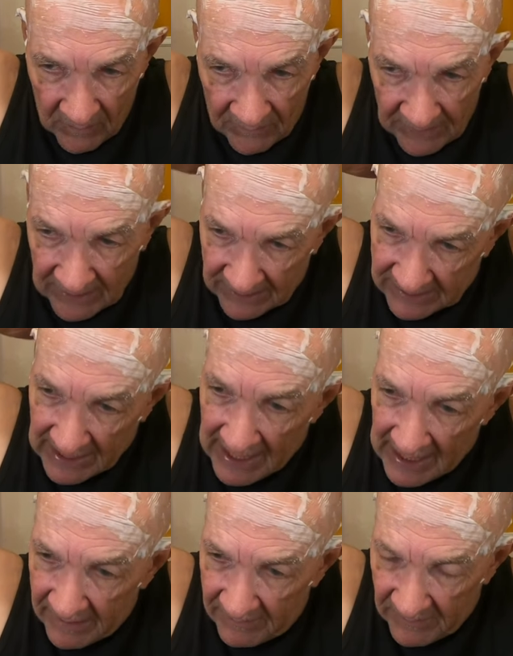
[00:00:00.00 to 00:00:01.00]
he does
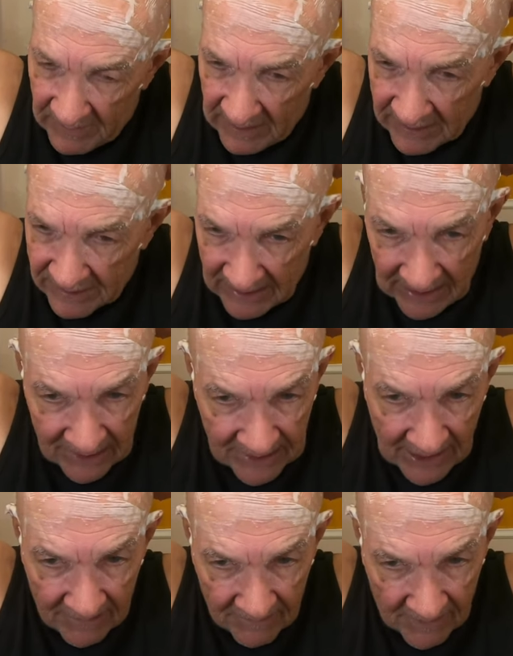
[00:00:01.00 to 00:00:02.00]
that, eats, eat
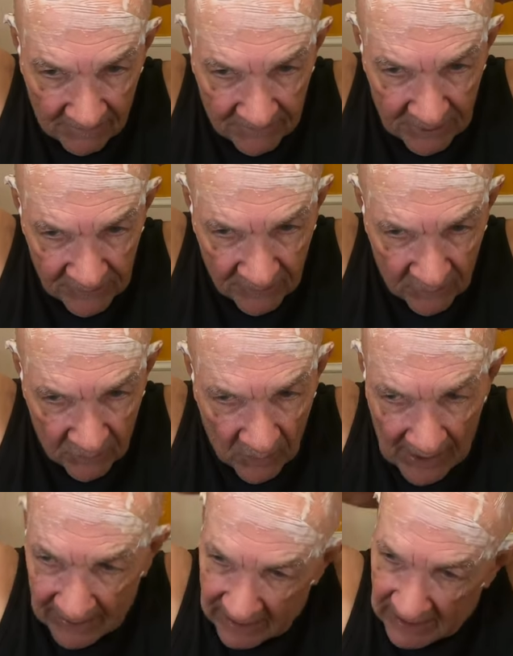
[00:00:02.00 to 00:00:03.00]
that uh, fish food,
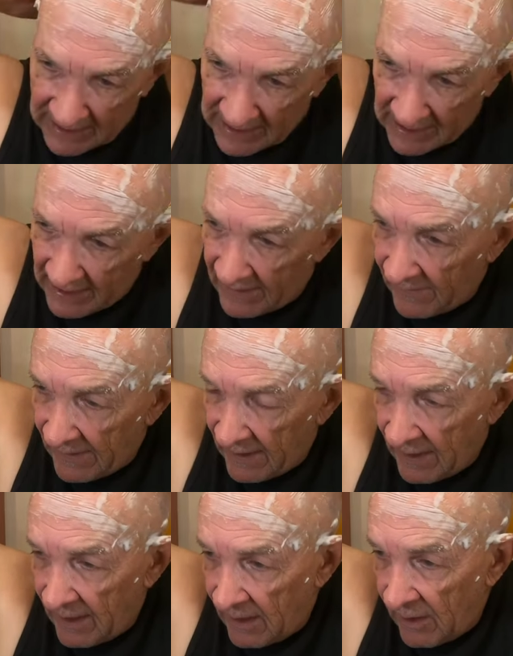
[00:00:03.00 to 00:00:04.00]
why can't I
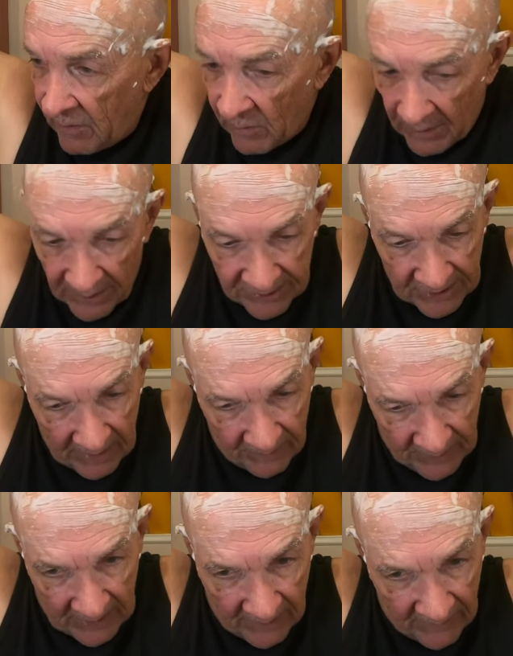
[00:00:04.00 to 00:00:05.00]
wear the same
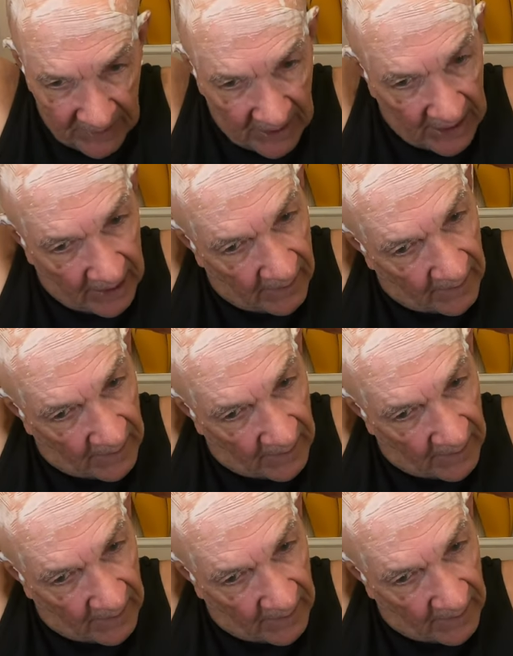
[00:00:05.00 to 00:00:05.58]
thing every day?